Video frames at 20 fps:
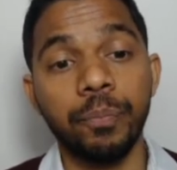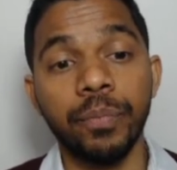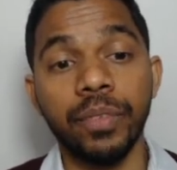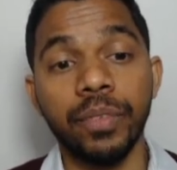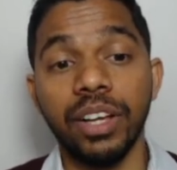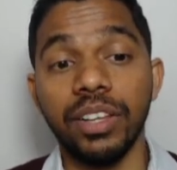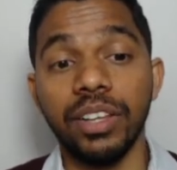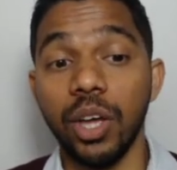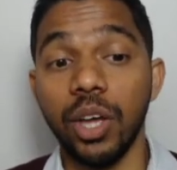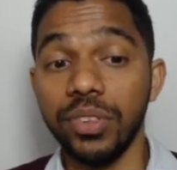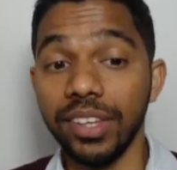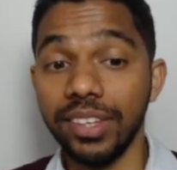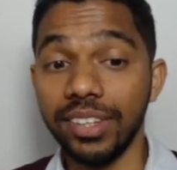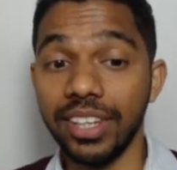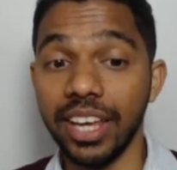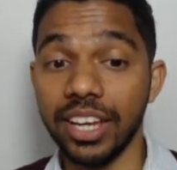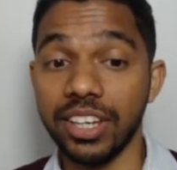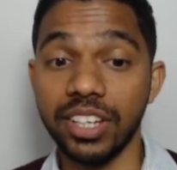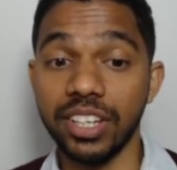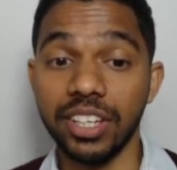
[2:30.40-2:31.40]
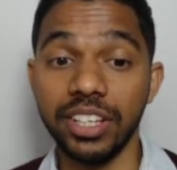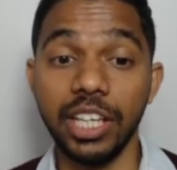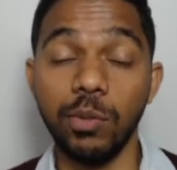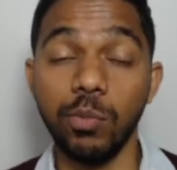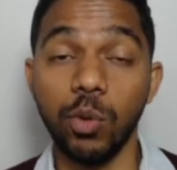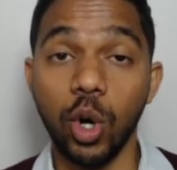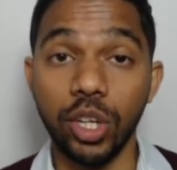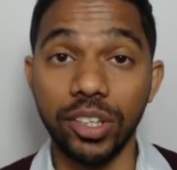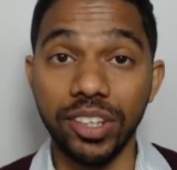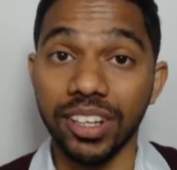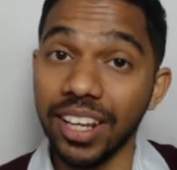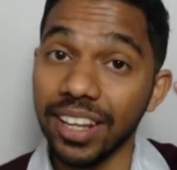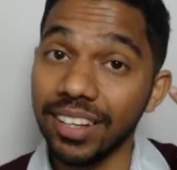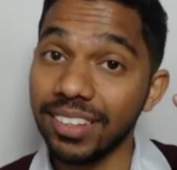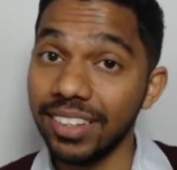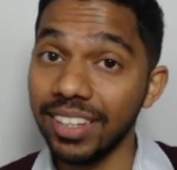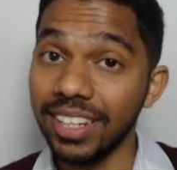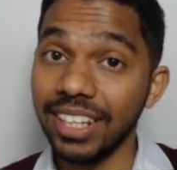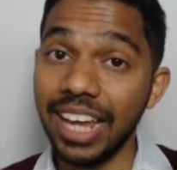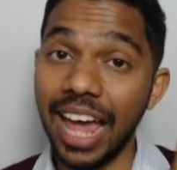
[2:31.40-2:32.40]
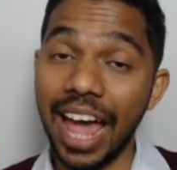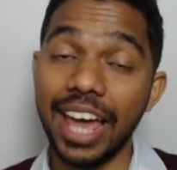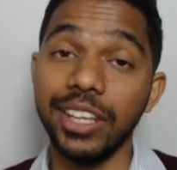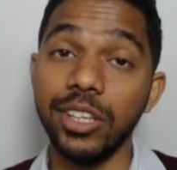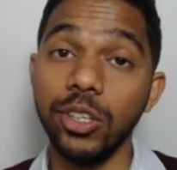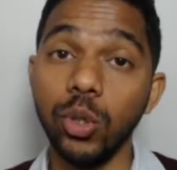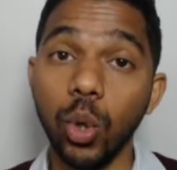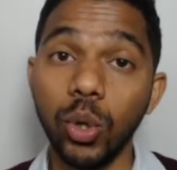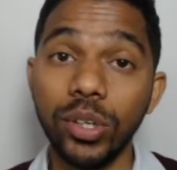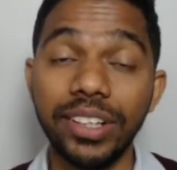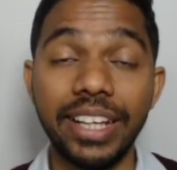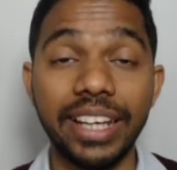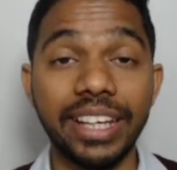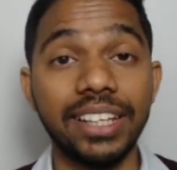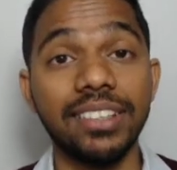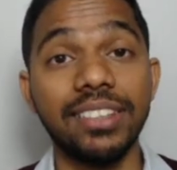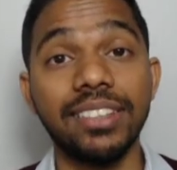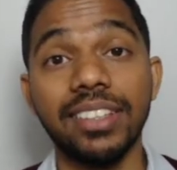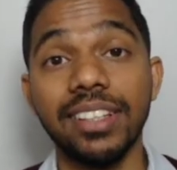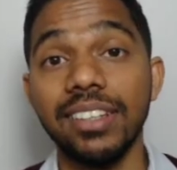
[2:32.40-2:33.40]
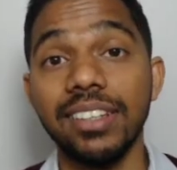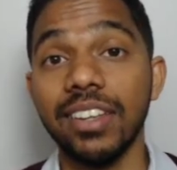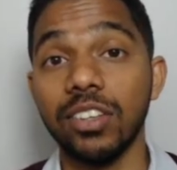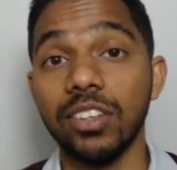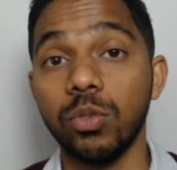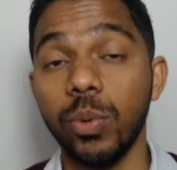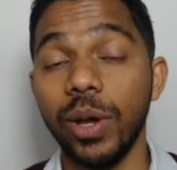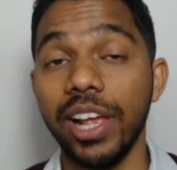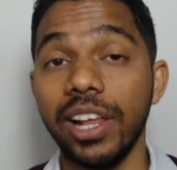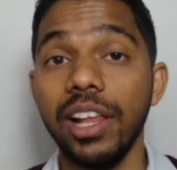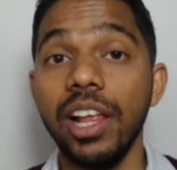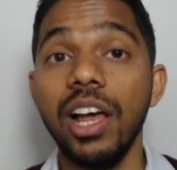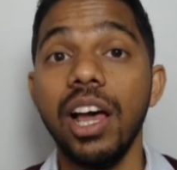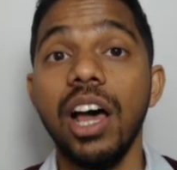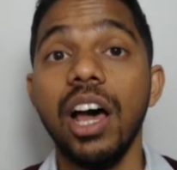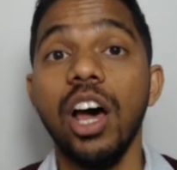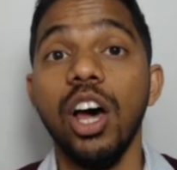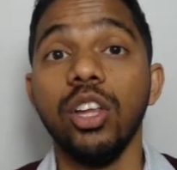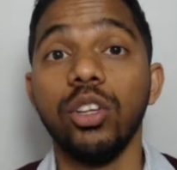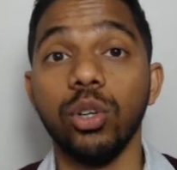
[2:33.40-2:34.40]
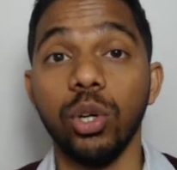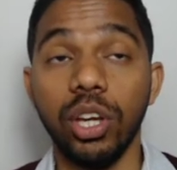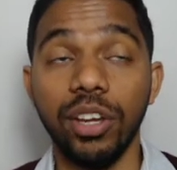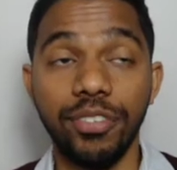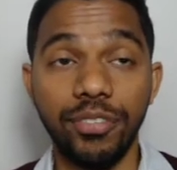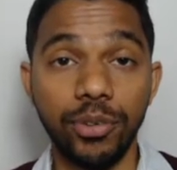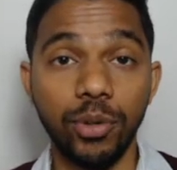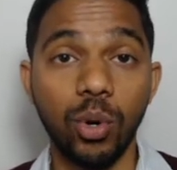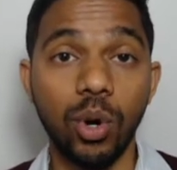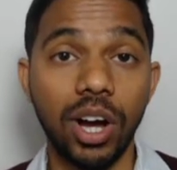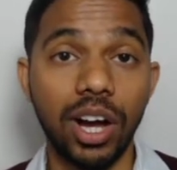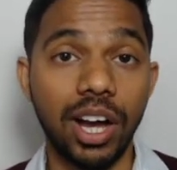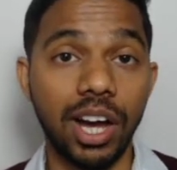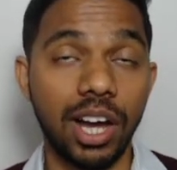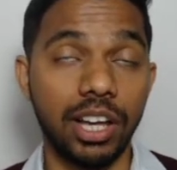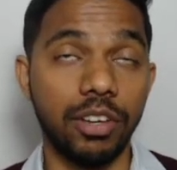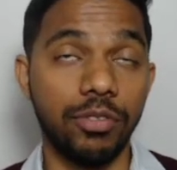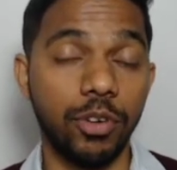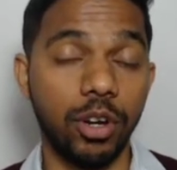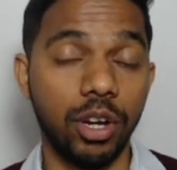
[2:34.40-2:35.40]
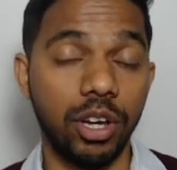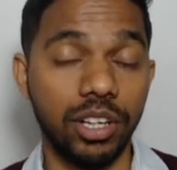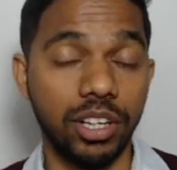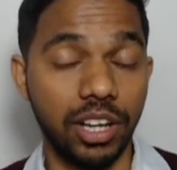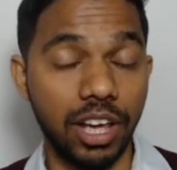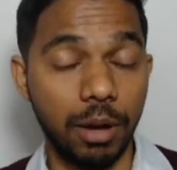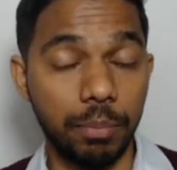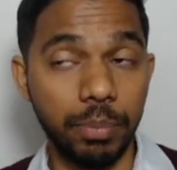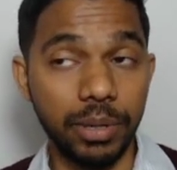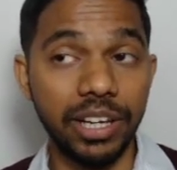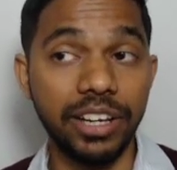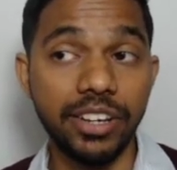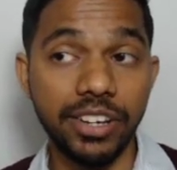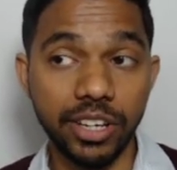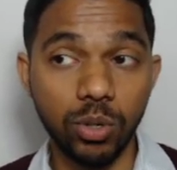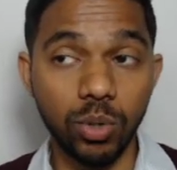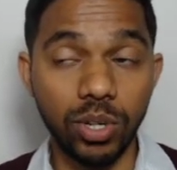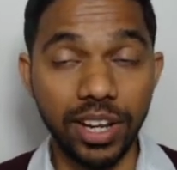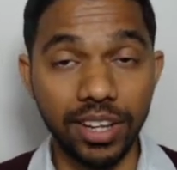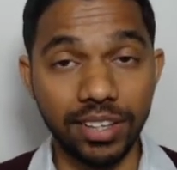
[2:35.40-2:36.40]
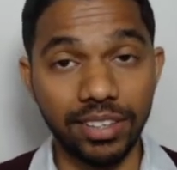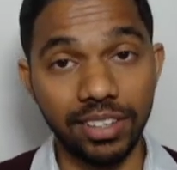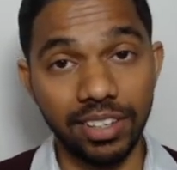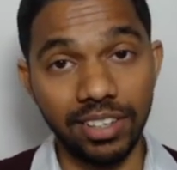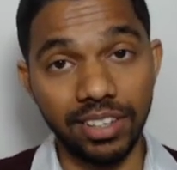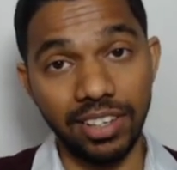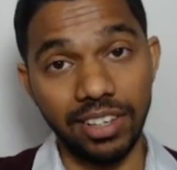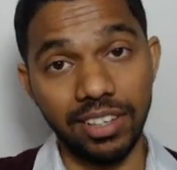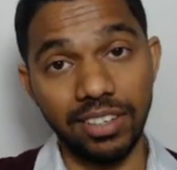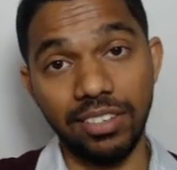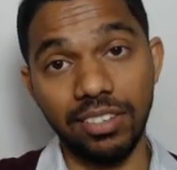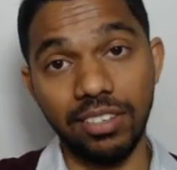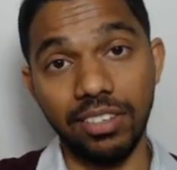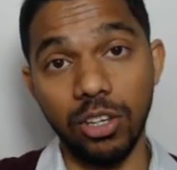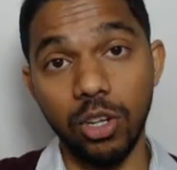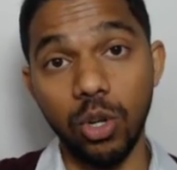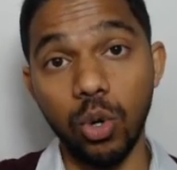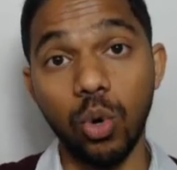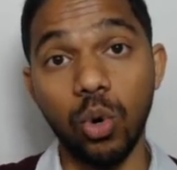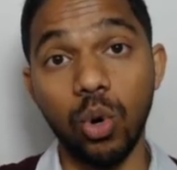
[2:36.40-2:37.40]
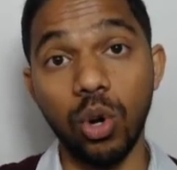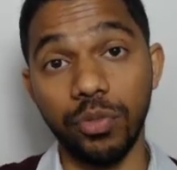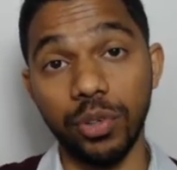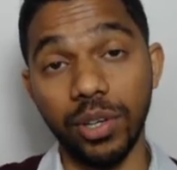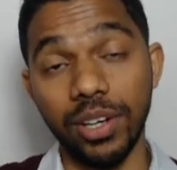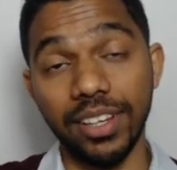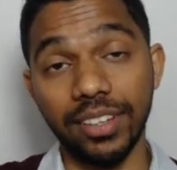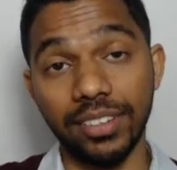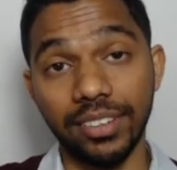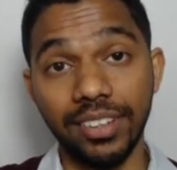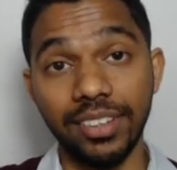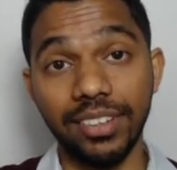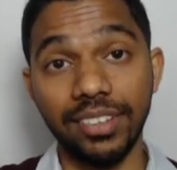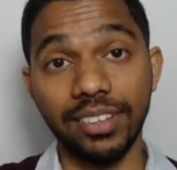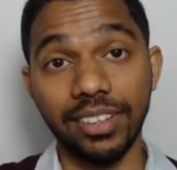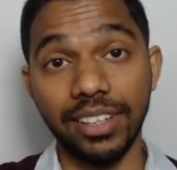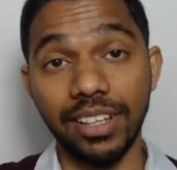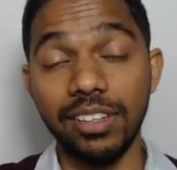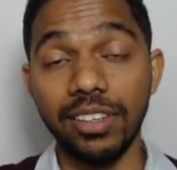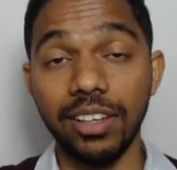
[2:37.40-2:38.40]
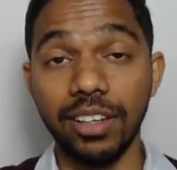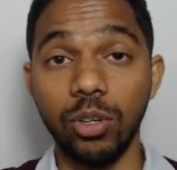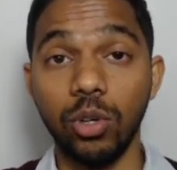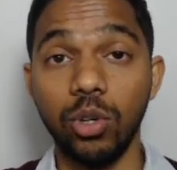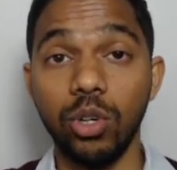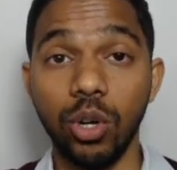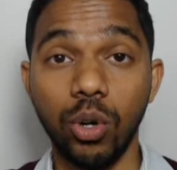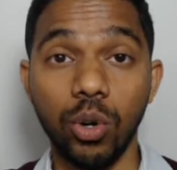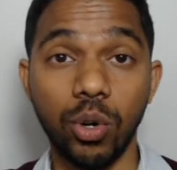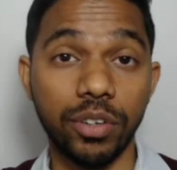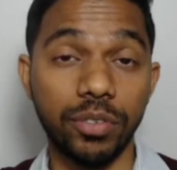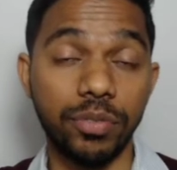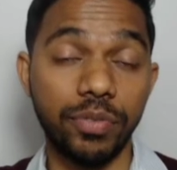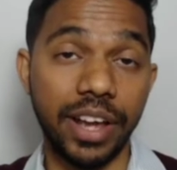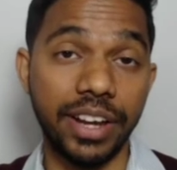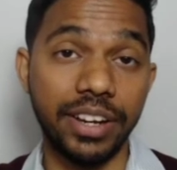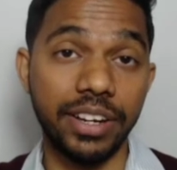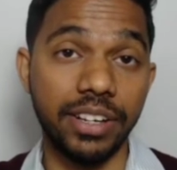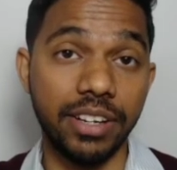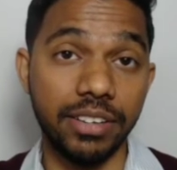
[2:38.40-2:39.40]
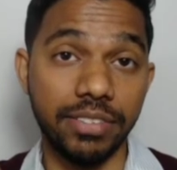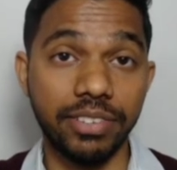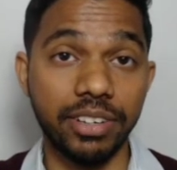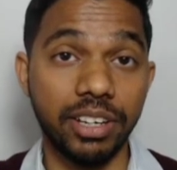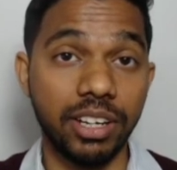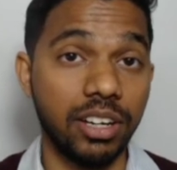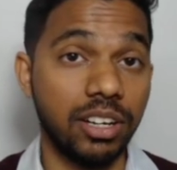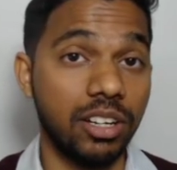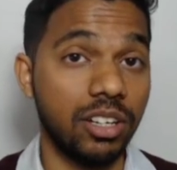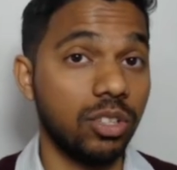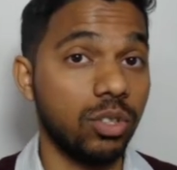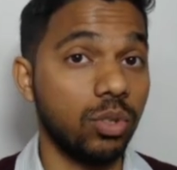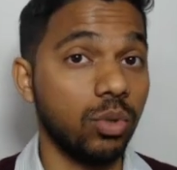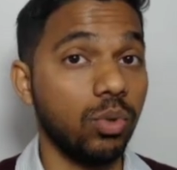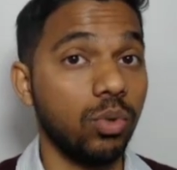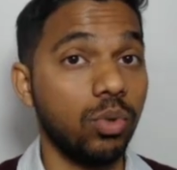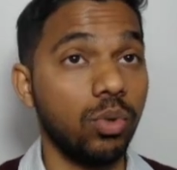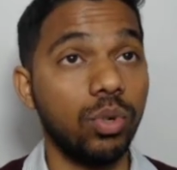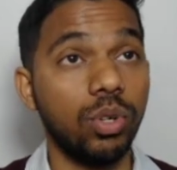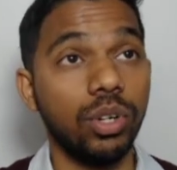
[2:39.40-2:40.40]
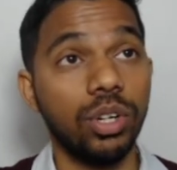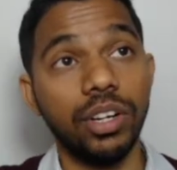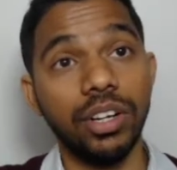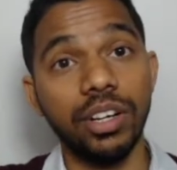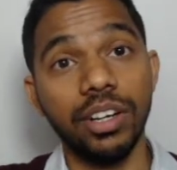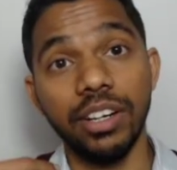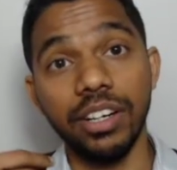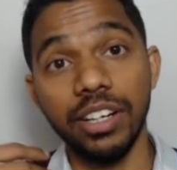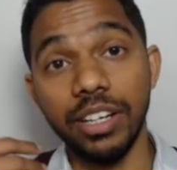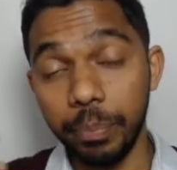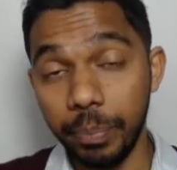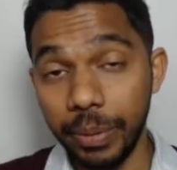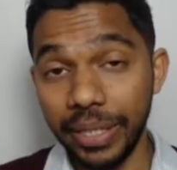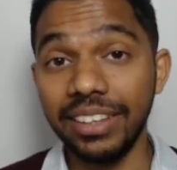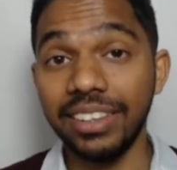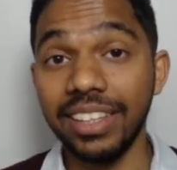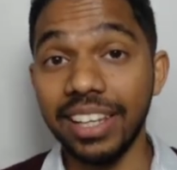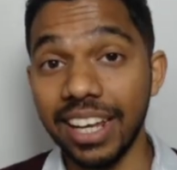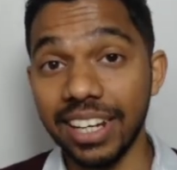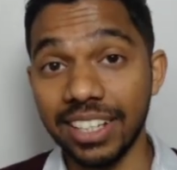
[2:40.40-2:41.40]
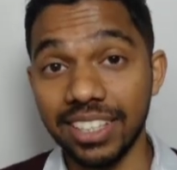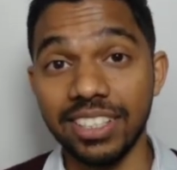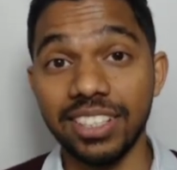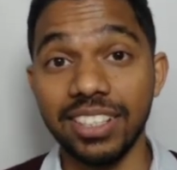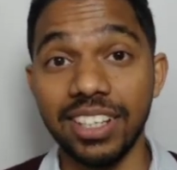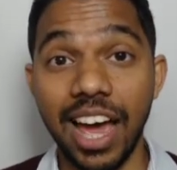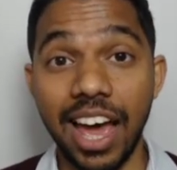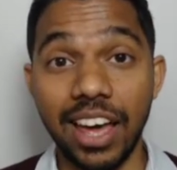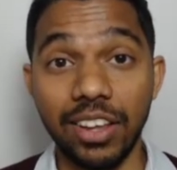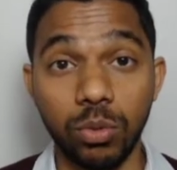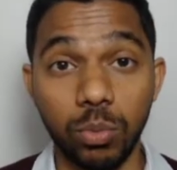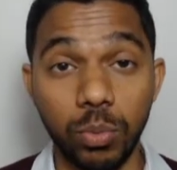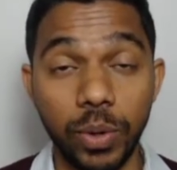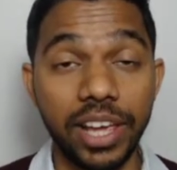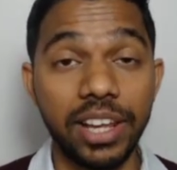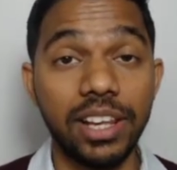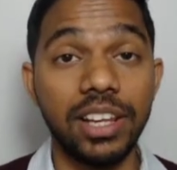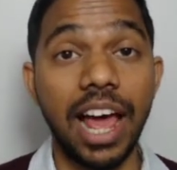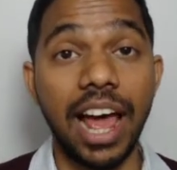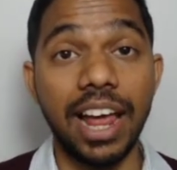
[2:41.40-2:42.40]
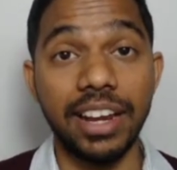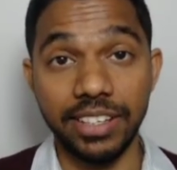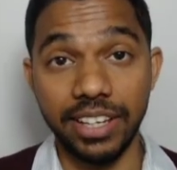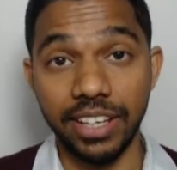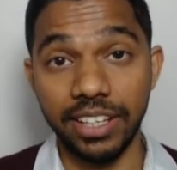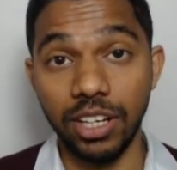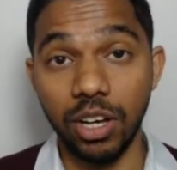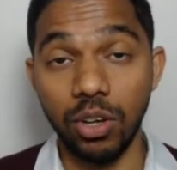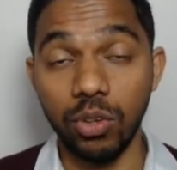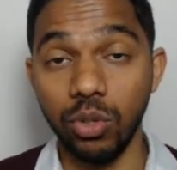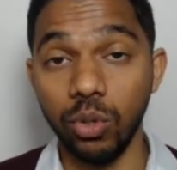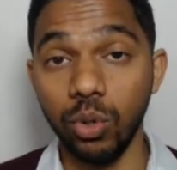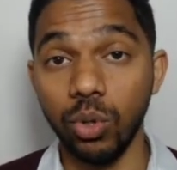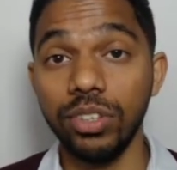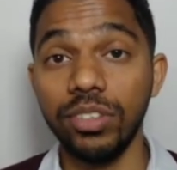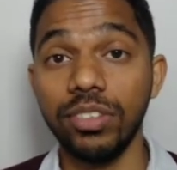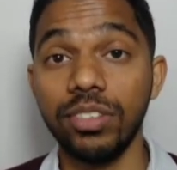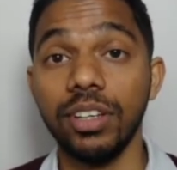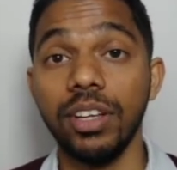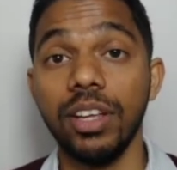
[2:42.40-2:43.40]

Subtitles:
Now this section involves listening and note-taking skills as well. So if your ability to listen is low, if your listening skills are low, you're going to find it difficult to repeat the lecture as well and take down notes.